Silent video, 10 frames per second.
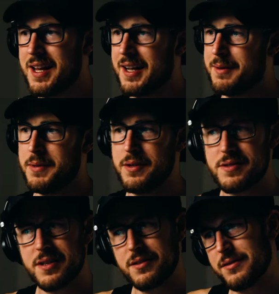like
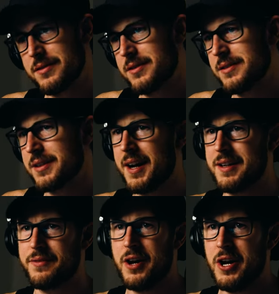musical,
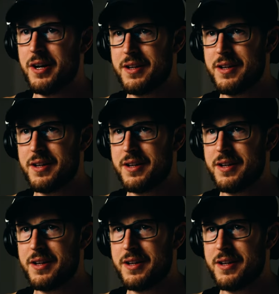kind of